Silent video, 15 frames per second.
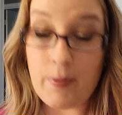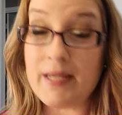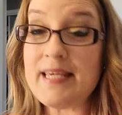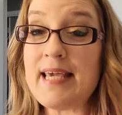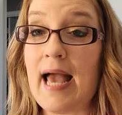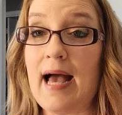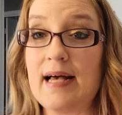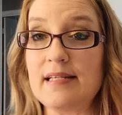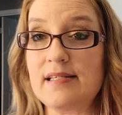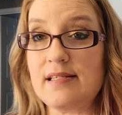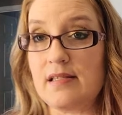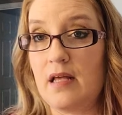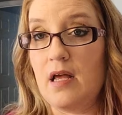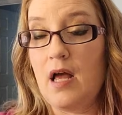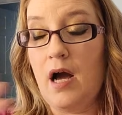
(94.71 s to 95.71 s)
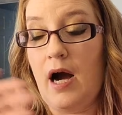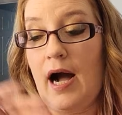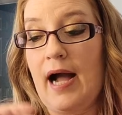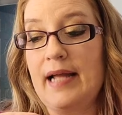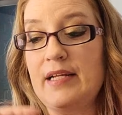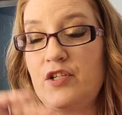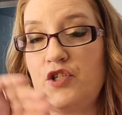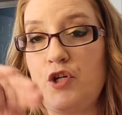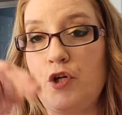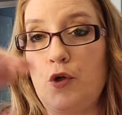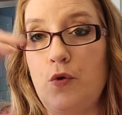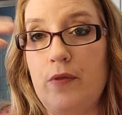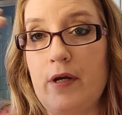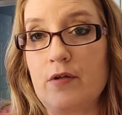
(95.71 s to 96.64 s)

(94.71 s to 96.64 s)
But yes, I do.